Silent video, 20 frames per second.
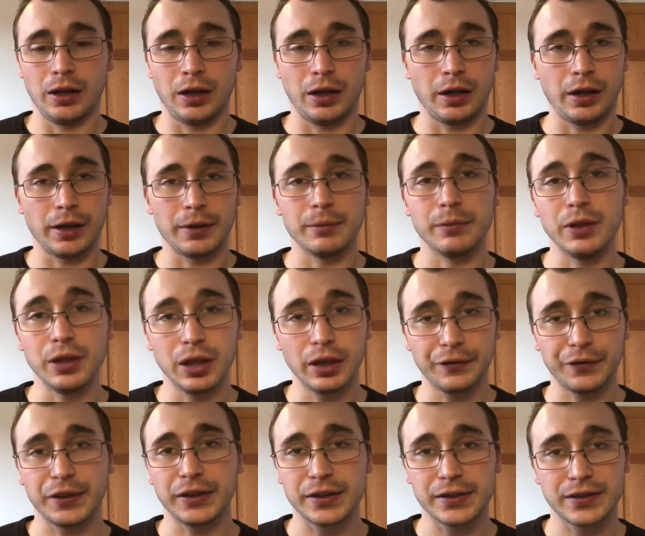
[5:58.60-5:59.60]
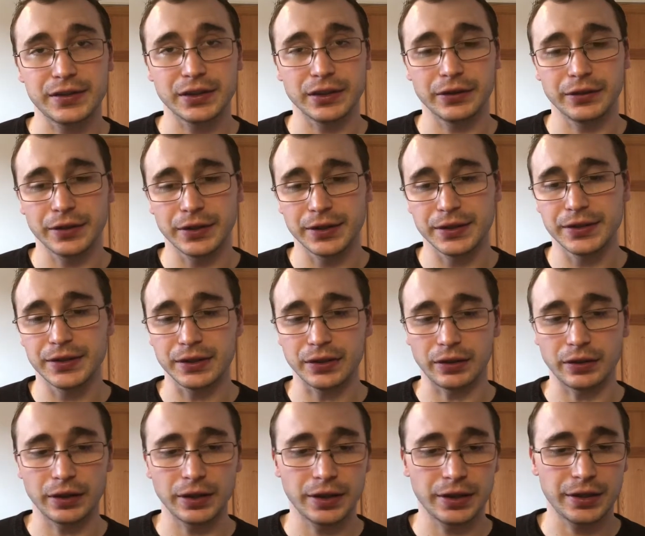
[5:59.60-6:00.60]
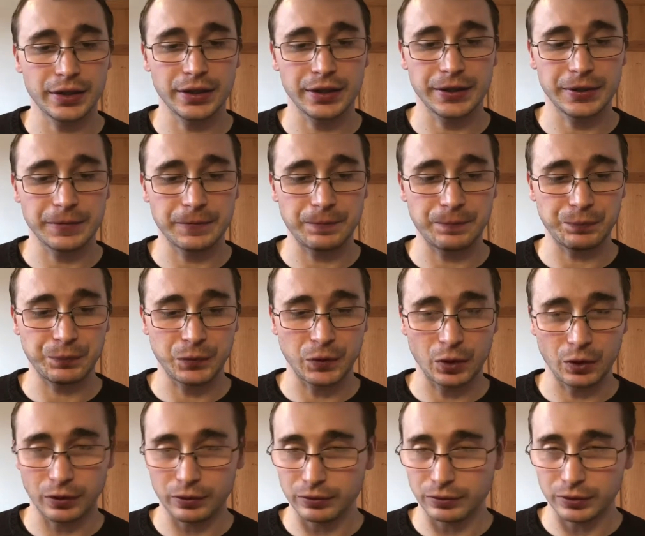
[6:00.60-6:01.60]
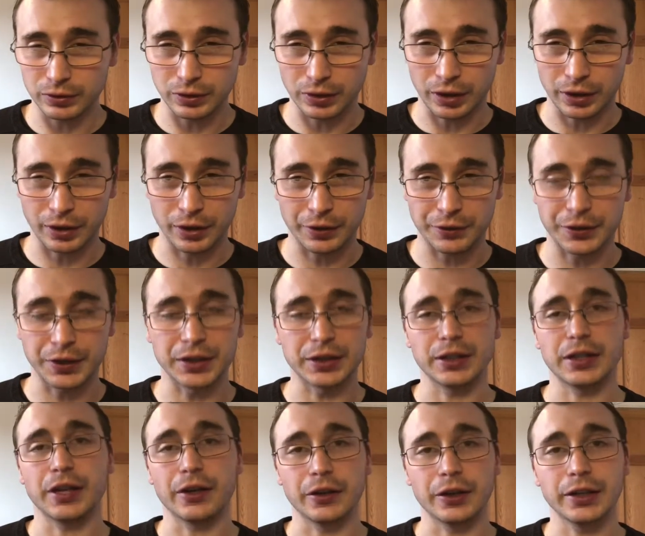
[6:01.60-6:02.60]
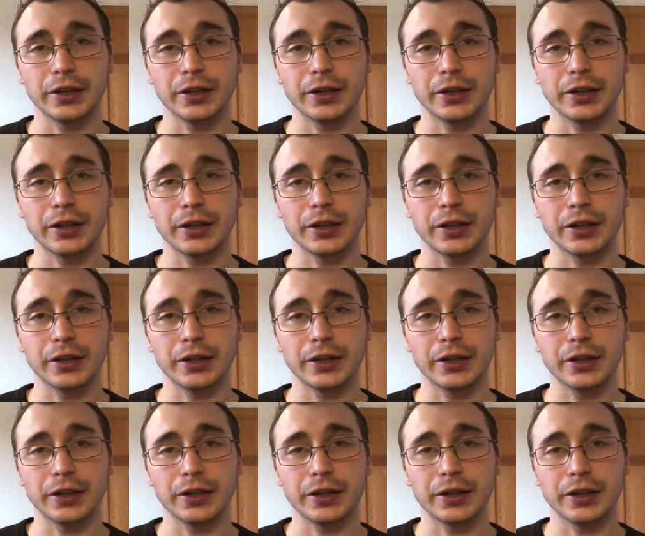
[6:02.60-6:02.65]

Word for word: I'm loving this series. I I think Kieron